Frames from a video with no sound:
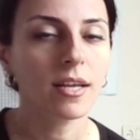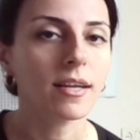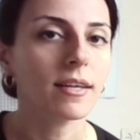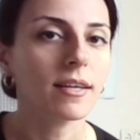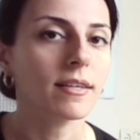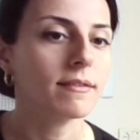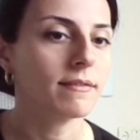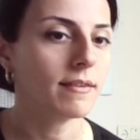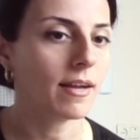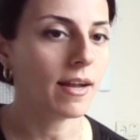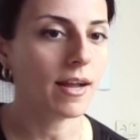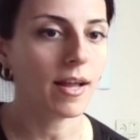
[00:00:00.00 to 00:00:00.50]

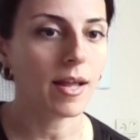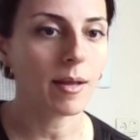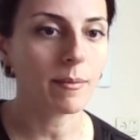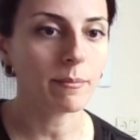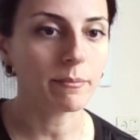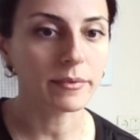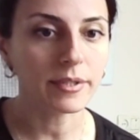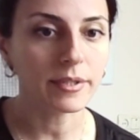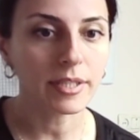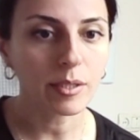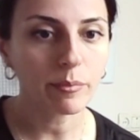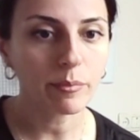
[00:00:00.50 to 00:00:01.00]
and I
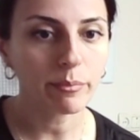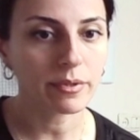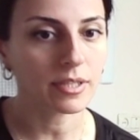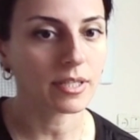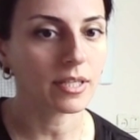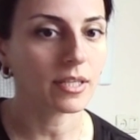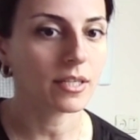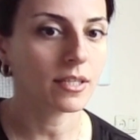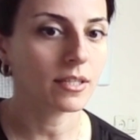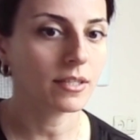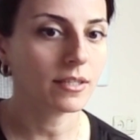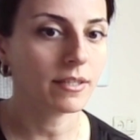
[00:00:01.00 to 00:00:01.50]
am
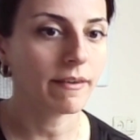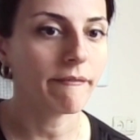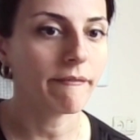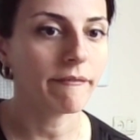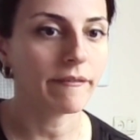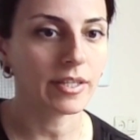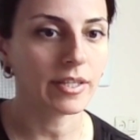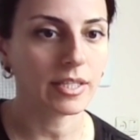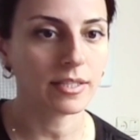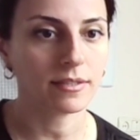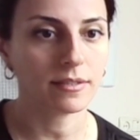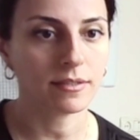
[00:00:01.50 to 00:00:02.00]
deeply
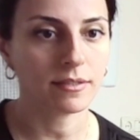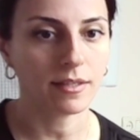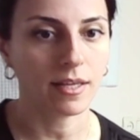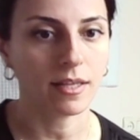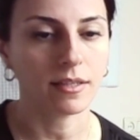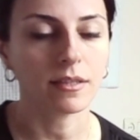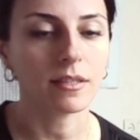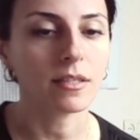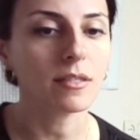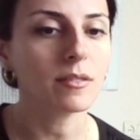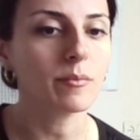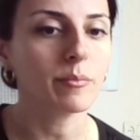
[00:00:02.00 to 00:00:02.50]
convinced
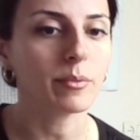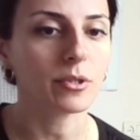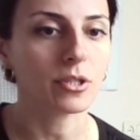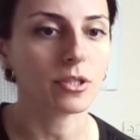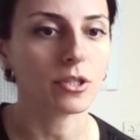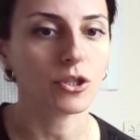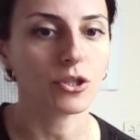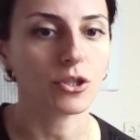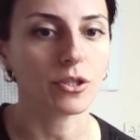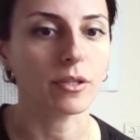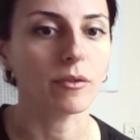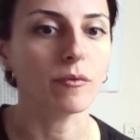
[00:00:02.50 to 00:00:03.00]
that this
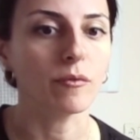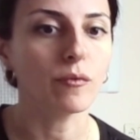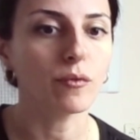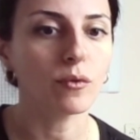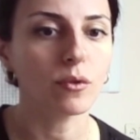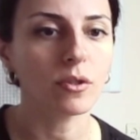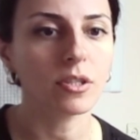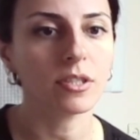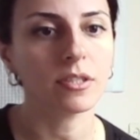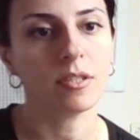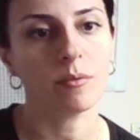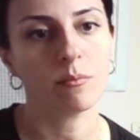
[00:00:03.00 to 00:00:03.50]
position
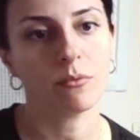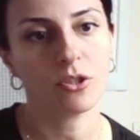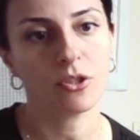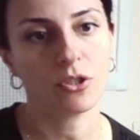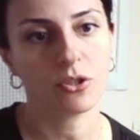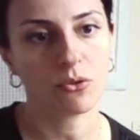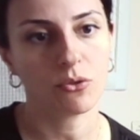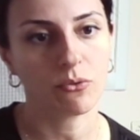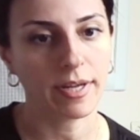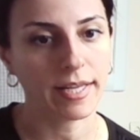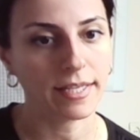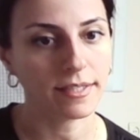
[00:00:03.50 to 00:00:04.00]
fully
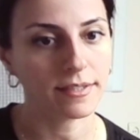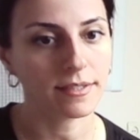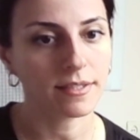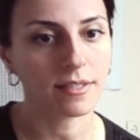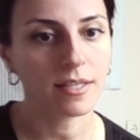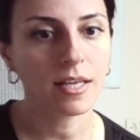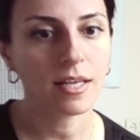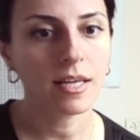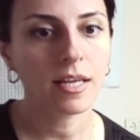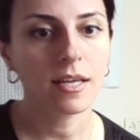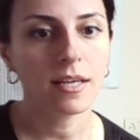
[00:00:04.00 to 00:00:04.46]
demonstrates